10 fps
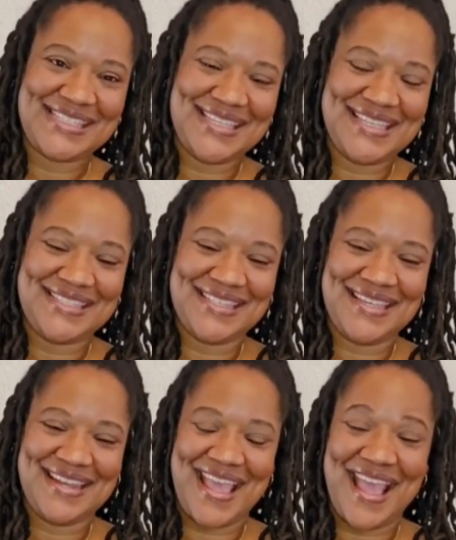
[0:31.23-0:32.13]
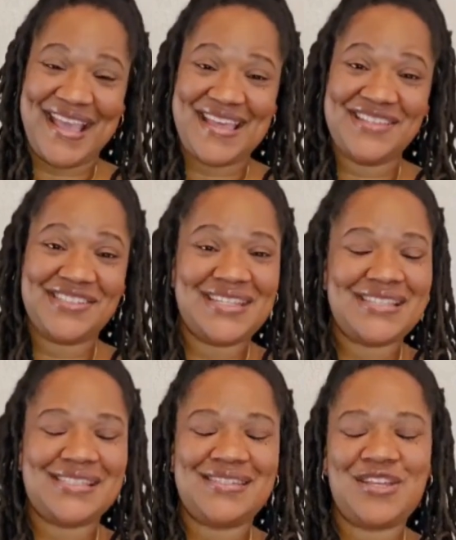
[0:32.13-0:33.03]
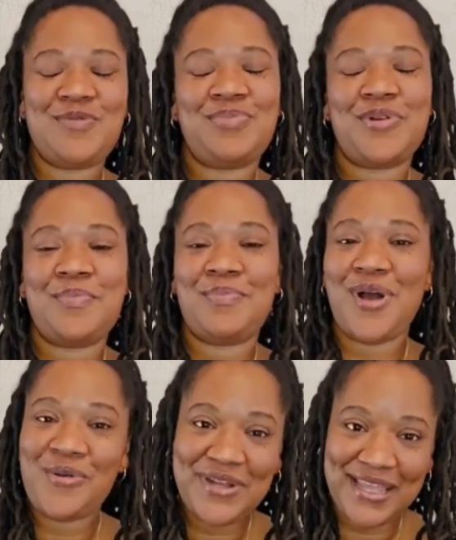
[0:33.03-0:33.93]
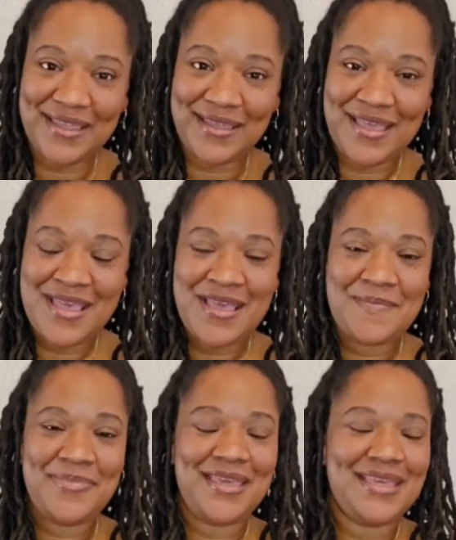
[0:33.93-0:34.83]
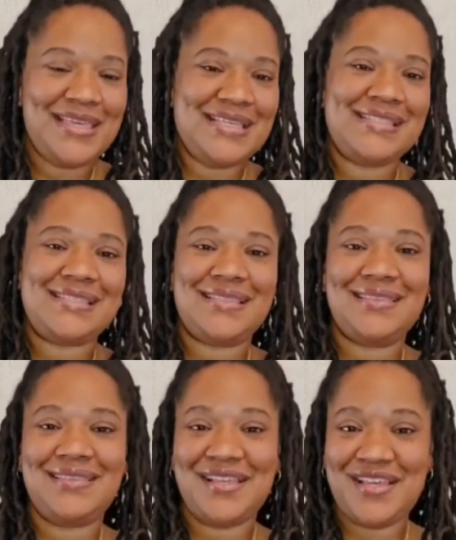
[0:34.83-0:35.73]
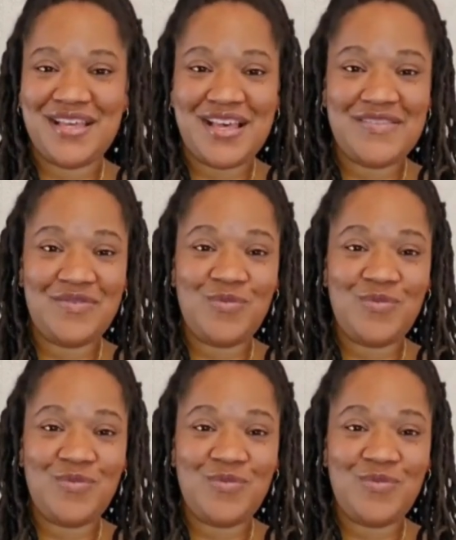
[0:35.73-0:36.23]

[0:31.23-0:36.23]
season and just still promoting peace, love,